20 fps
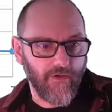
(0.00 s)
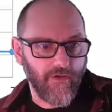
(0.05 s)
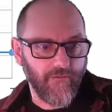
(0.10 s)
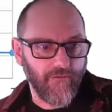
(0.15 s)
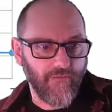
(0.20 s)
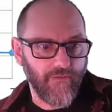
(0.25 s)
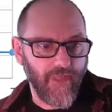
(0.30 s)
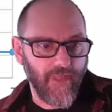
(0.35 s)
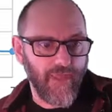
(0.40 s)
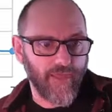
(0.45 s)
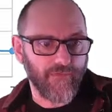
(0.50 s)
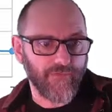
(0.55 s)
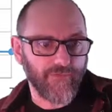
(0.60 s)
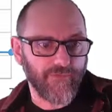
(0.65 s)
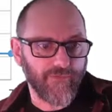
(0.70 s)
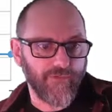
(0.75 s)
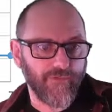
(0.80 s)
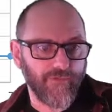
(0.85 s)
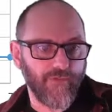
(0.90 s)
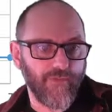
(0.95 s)
here. For k
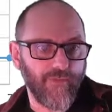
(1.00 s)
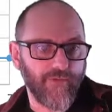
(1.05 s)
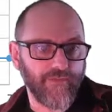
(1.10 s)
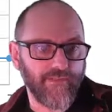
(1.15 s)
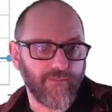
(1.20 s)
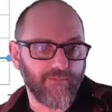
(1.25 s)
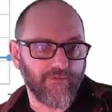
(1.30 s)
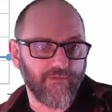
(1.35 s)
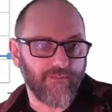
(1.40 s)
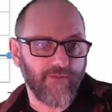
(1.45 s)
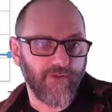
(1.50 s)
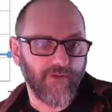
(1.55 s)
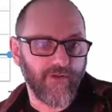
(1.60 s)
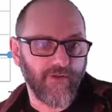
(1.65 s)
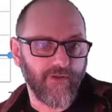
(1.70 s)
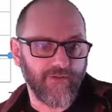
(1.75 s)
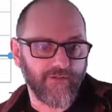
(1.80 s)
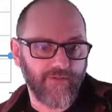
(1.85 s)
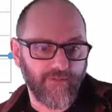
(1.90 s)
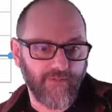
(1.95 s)
equals 2, my sum squared
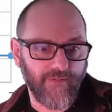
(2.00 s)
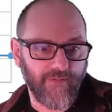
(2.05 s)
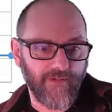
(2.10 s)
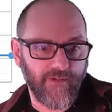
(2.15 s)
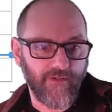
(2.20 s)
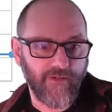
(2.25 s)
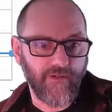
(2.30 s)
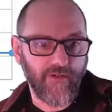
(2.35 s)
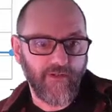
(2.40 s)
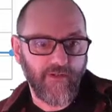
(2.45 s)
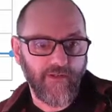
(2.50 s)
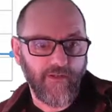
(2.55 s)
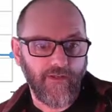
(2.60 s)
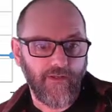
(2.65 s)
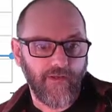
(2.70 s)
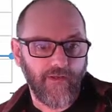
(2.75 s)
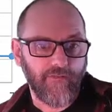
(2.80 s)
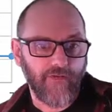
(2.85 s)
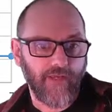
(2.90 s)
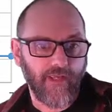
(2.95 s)
error is up here.
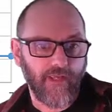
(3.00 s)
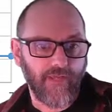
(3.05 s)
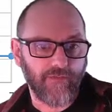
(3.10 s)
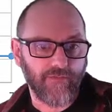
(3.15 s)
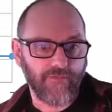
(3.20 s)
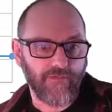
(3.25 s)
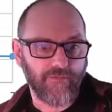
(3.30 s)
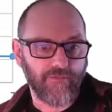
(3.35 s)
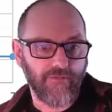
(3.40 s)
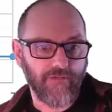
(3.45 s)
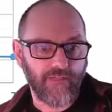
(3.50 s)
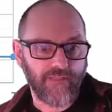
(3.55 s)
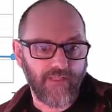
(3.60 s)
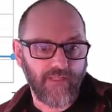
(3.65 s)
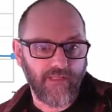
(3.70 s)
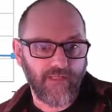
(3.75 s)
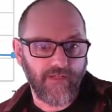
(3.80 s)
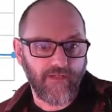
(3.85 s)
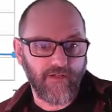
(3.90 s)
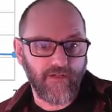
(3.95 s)
For k equals 3, it's
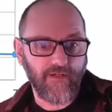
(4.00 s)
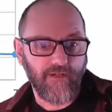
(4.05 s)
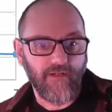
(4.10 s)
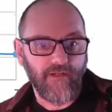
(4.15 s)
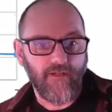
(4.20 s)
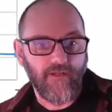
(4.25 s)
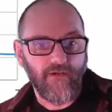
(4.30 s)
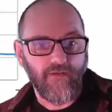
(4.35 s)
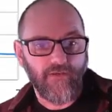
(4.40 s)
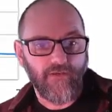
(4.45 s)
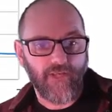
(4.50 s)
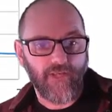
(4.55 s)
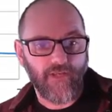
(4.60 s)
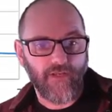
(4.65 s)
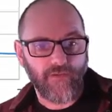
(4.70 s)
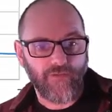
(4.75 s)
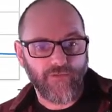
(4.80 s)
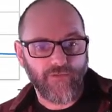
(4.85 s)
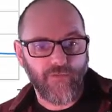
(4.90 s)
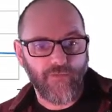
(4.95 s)
here. For k
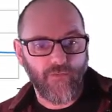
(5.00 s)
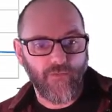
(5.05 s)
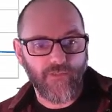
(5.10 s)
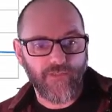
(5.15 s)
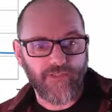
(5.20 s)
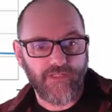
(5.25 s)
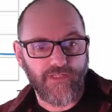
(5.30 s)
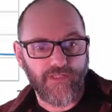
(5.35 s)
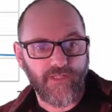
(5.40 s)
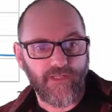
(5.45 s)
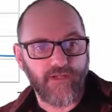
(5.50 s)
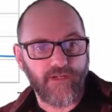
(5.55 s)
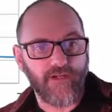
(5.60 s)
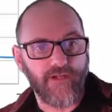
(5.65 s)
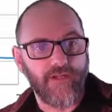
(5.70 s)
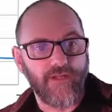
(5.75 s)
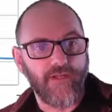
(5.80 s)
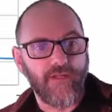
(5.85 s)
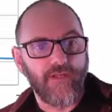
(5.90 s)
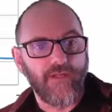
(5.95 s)
equals 4, it's
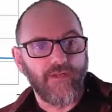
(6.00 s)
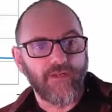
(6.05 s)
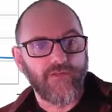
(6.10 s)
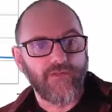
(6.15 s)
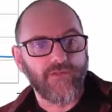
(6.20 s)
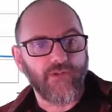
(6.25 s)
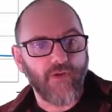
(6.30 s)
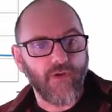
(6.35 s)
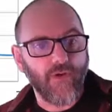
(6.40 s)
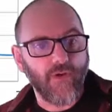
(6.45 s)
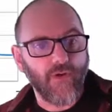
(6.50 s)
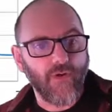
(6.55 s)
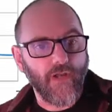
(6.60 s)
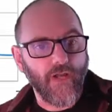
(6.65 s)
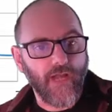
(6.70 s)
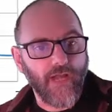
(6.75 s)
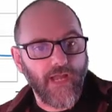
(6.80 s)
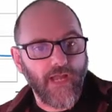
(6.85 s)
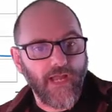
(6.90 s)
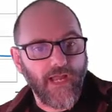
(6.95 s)
here. So
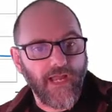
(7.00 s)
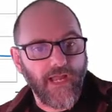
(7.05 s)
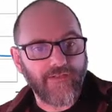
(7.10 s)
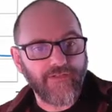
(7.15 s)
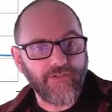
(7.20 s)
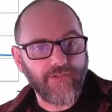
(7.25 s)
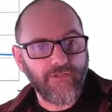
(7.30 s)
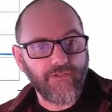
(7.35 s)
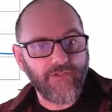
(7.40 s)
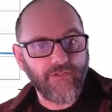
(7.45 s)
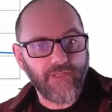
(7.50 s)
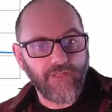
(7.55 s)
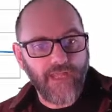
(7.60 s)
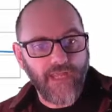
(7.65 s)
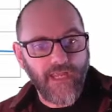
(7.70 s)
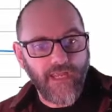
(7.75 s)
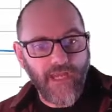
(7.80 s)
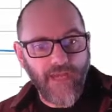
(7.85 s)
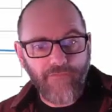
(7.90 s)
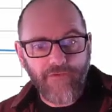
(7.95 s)

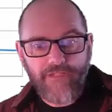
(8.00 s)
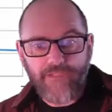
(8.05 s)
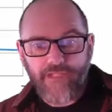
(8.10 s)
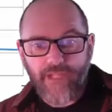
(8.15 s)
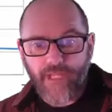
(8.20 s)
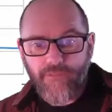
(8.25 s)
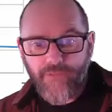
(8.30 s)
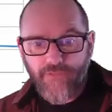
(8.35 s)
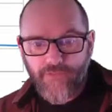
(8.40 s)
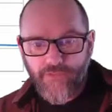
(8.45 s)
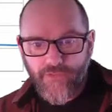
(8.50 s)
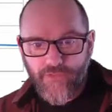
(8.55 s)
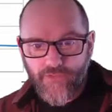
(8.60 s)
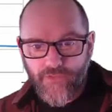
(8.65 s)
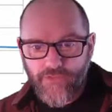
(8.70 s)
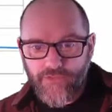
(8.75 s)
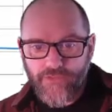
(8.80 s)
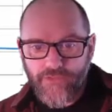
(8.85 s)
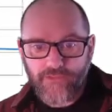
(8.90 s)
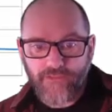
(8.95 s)
every time you do
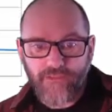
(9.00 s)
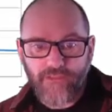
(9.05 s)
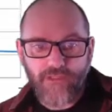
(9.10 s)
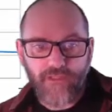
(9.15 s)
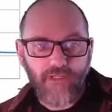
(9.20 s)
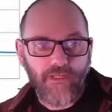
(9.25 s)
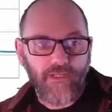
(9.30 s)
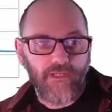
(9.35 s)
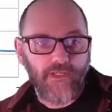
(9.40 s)
this,